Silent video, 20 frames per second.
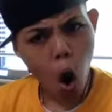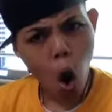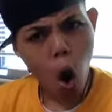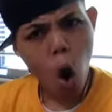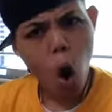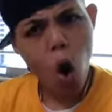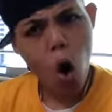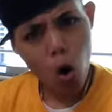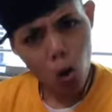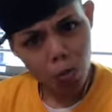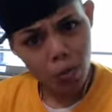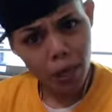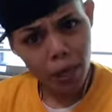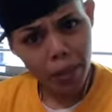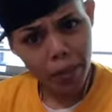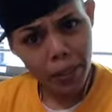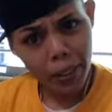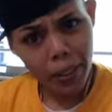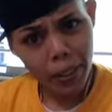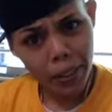
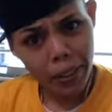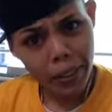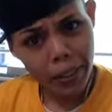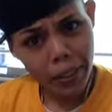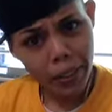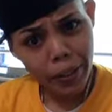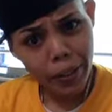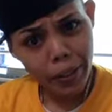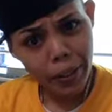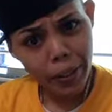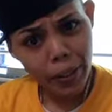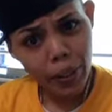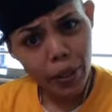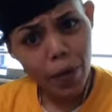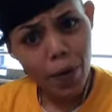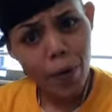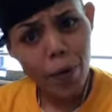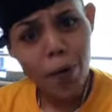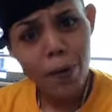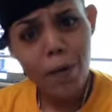Homecoming?
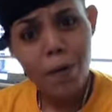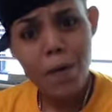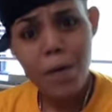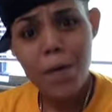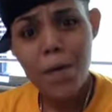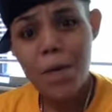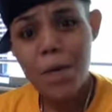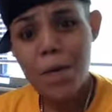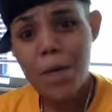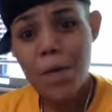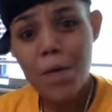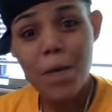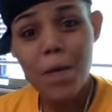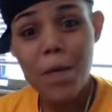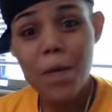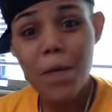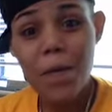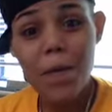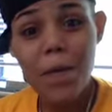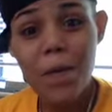
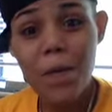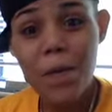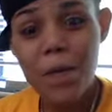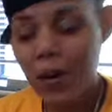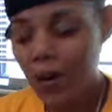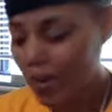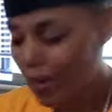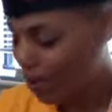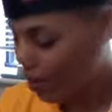Ooh.